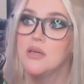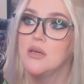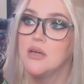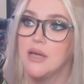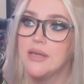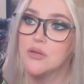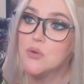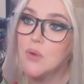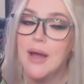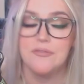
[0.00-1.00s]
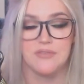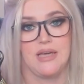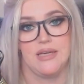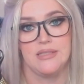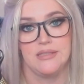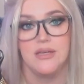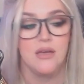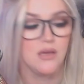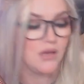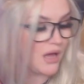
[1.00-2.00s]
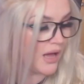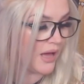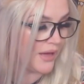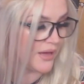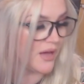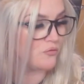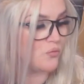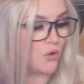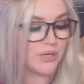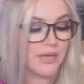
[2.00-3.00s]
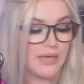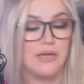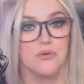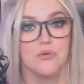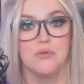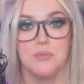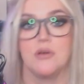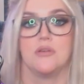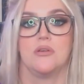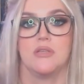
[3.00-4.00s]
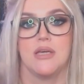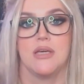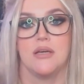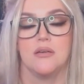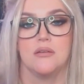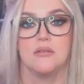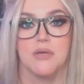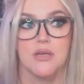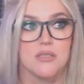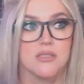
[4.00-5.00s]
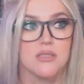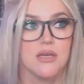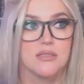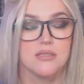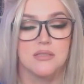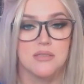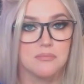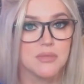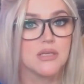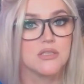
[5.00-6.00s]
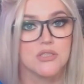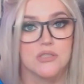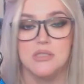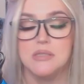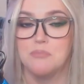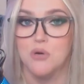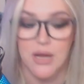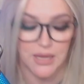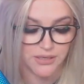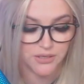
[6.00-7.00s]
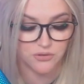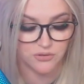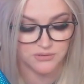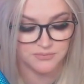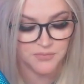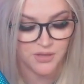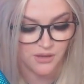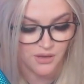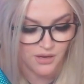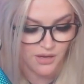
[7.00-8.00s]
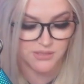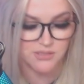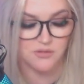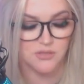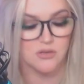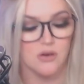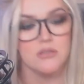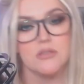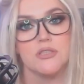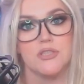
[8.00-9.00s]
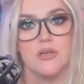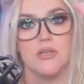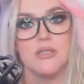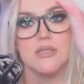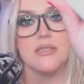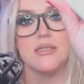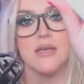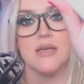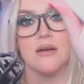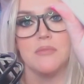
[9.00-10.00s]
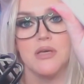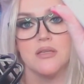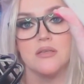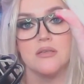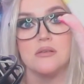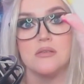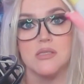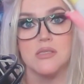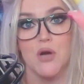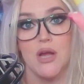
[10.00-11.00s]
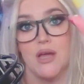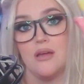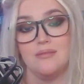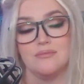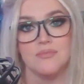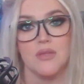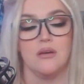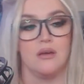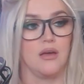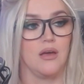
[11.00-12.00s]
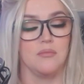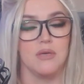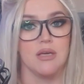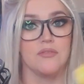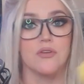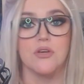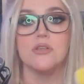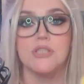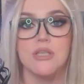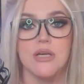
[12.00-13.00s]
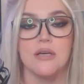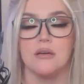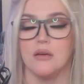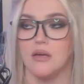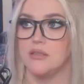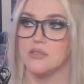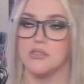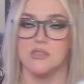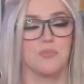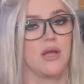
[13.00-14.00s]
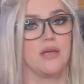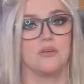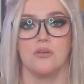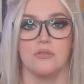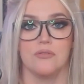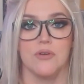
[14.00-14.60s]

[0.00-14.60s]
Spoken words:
I don't know, half dead. I have one hero product here because it's as simple as just spraying it on, and it's the Dr. Jart Ceramidin spray. You give it a good shake and you just spray it all over.